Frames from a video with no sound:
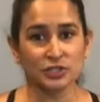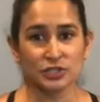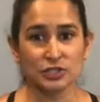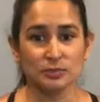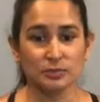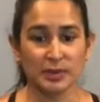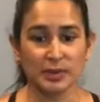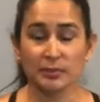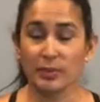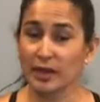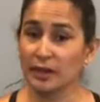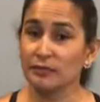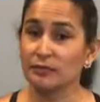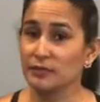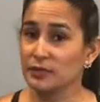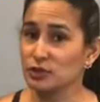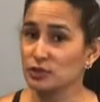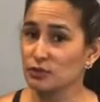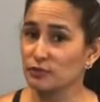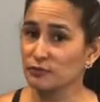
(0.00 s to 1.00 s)
should be
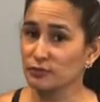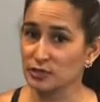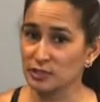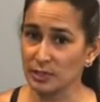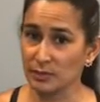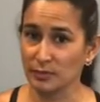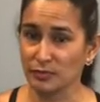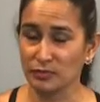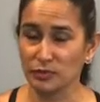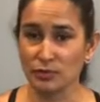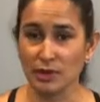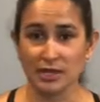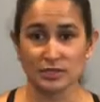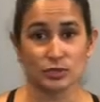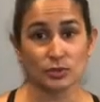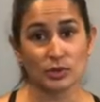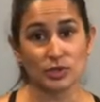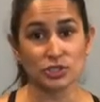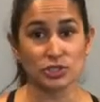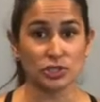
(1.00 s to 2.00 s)
beneficial for some of you guys
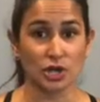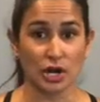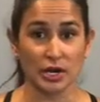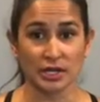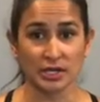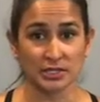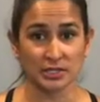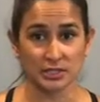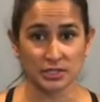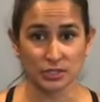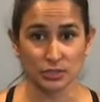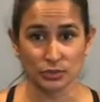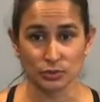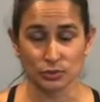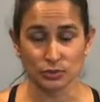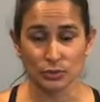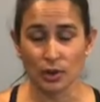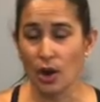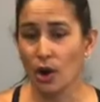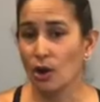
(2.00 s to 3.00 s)
who are starting
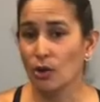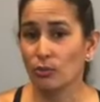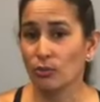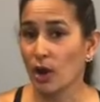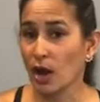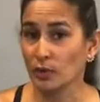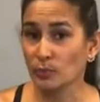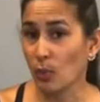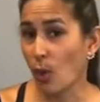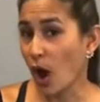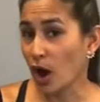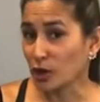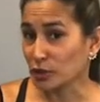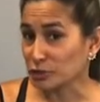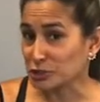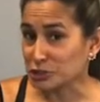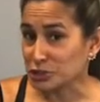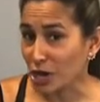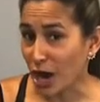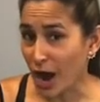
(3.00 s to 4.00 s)
to run, walk, or
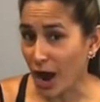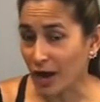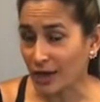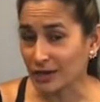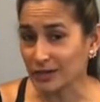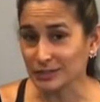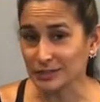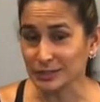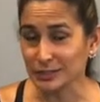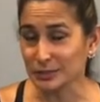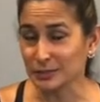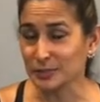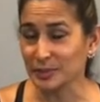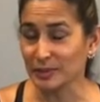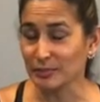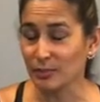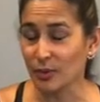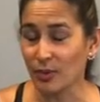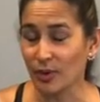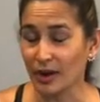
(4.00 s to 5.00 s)
jog a little
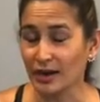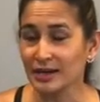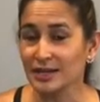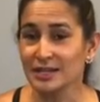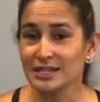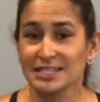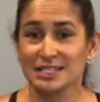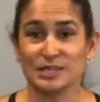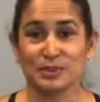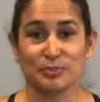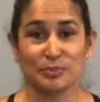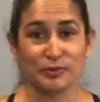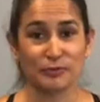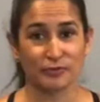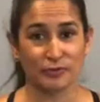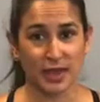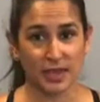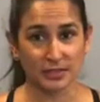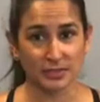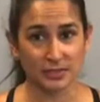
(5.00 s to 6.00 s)
bit more to
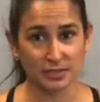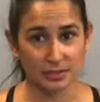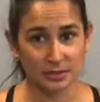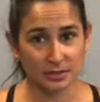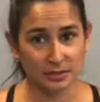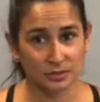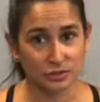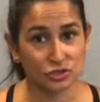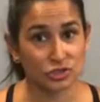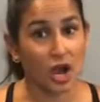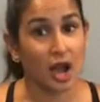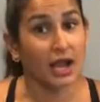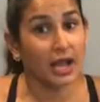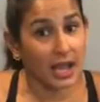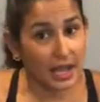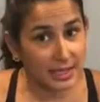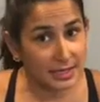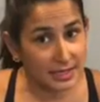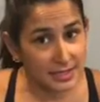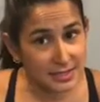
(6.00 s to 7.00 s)
prevent
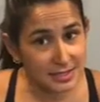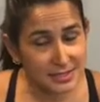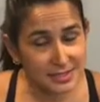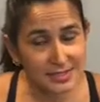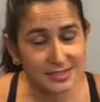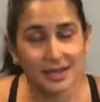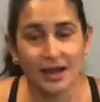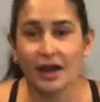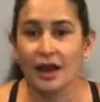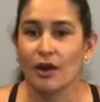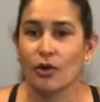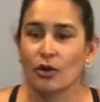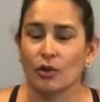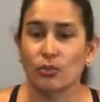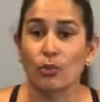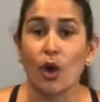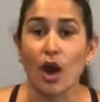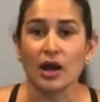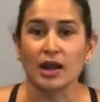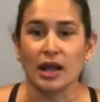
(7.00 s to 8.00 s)
jogitis or
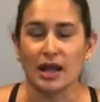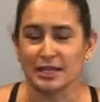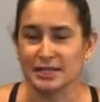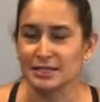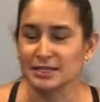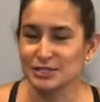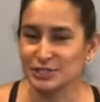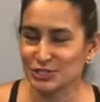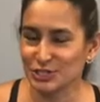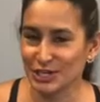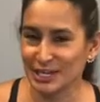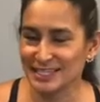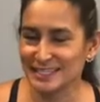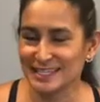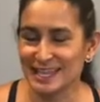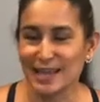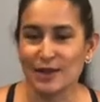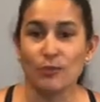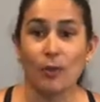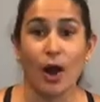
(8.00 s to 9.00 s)
wogitis, should I
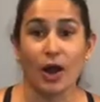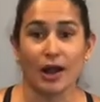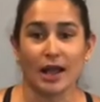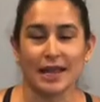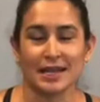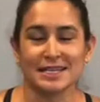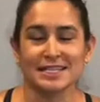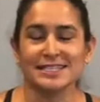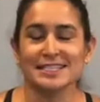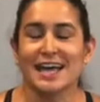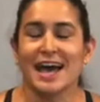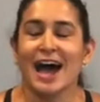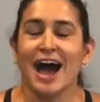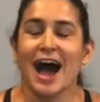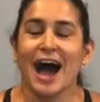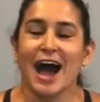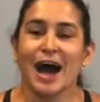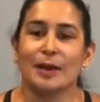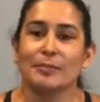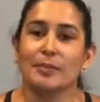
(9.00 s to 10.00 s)
say, wogitis.
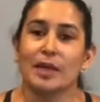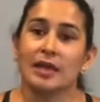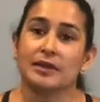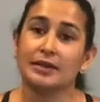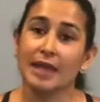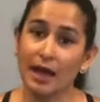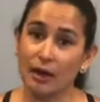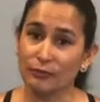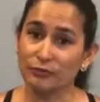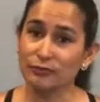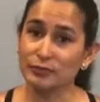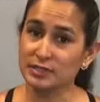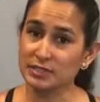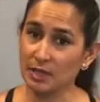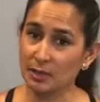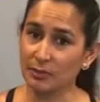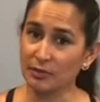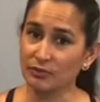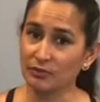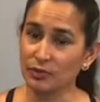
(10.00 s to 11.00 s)
Um, now, for
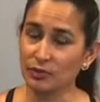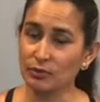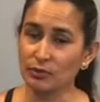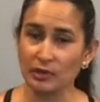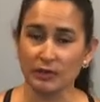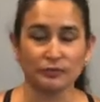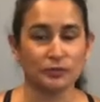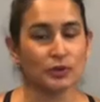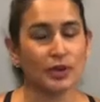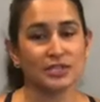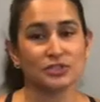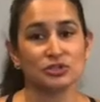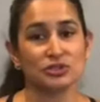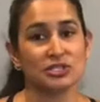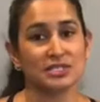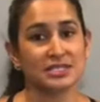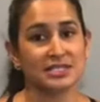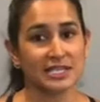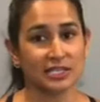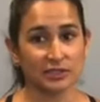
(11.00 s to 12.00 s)
some of you, if you guys are
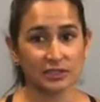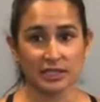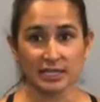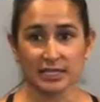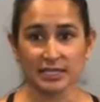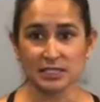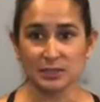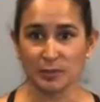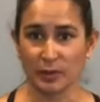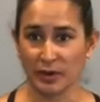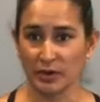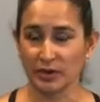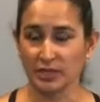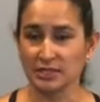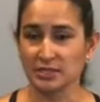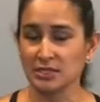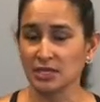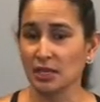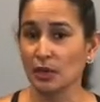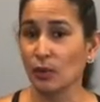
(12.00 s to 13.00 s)
still
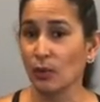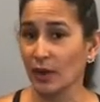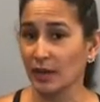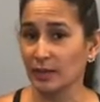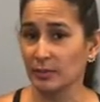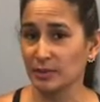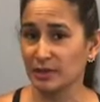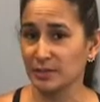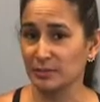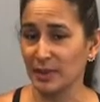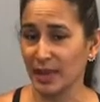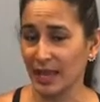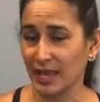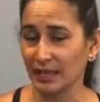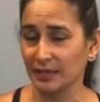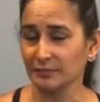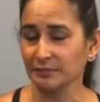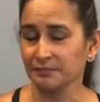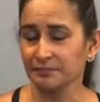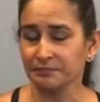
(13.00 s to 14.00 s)
experiencing quite a bit of
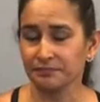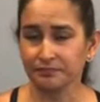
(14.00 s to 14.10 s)
pain,